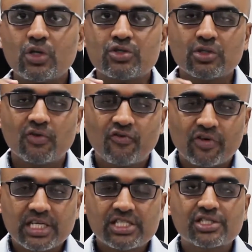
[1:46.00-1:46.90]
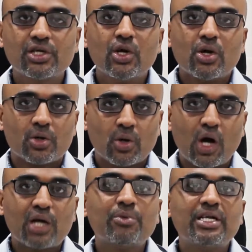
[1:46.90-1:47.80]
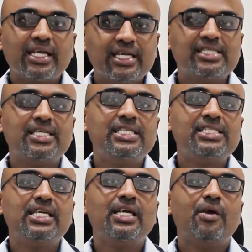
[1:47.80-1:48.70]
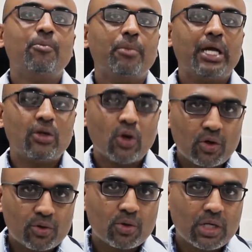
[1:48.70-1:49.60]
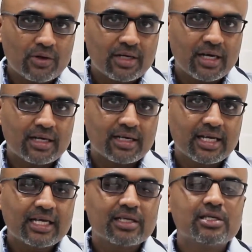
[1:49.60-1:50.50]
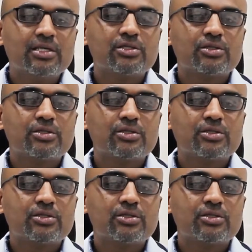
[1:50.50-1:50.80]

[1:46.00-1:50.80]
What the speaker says: So first, normal ECG may not rule out heart attack.